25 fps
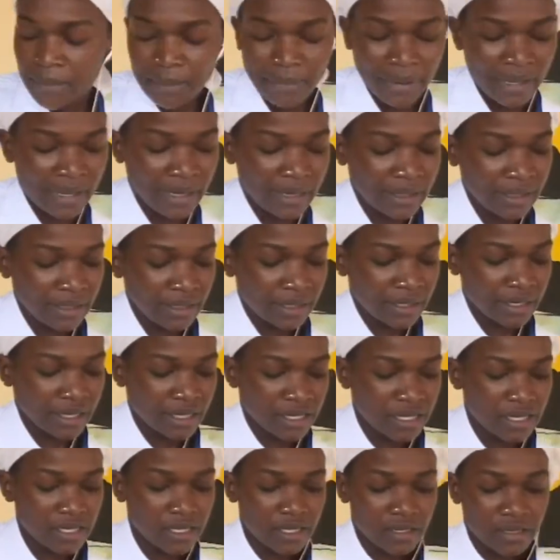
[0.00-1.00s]
pan
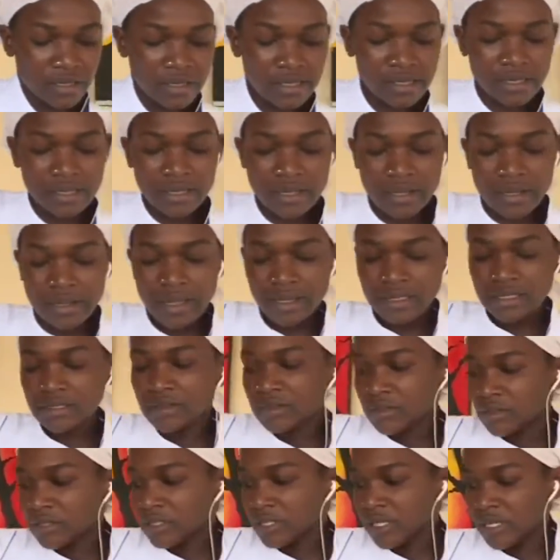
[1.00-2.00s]
has
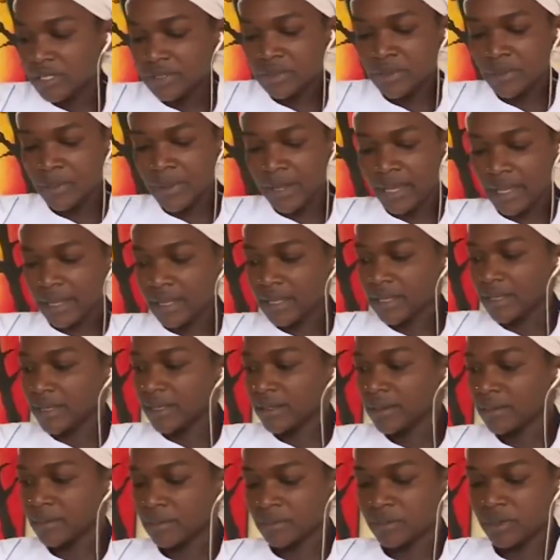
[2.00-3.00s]
not heat well
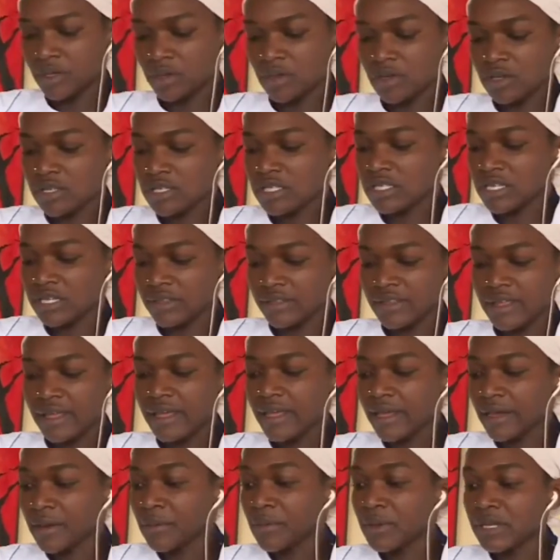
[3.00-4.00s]
because
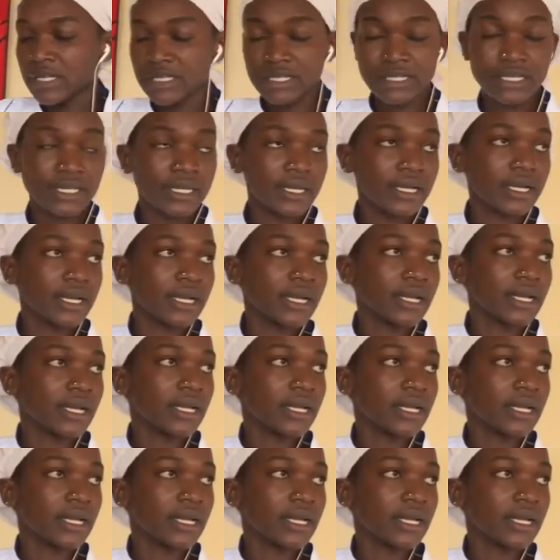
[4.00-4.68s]
the egg will stick.